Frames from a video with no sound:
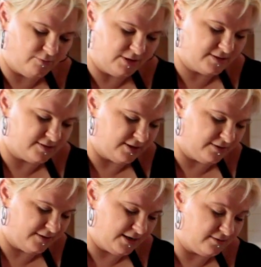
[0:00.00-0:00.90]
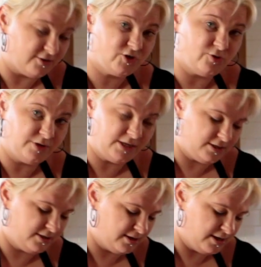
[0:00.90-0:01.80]
one side of that, the short
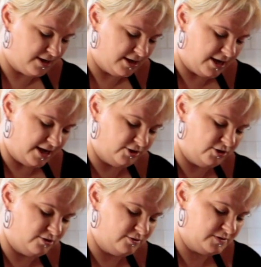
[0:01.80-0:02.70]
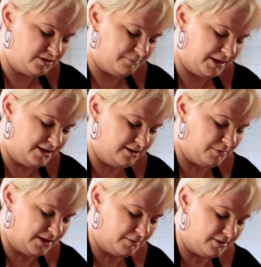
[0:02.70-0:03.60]
end, and you use the
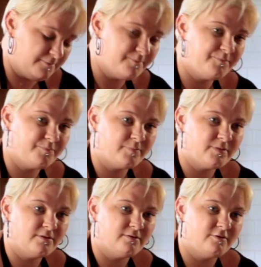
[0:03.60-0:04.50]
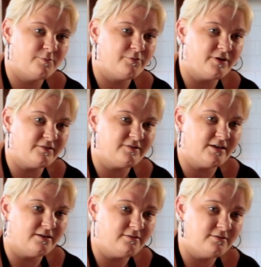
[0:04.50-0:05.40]
baking paper to press
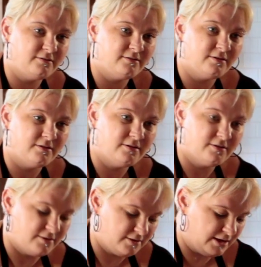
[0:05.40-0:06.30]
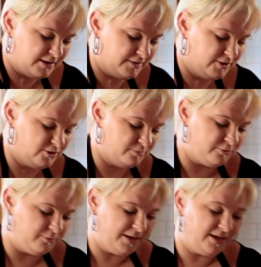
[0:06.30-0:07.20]
down, and then you can
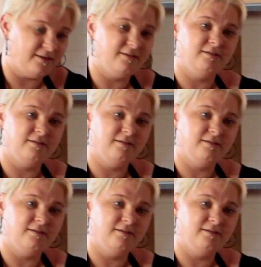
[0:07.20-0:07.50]
pull back,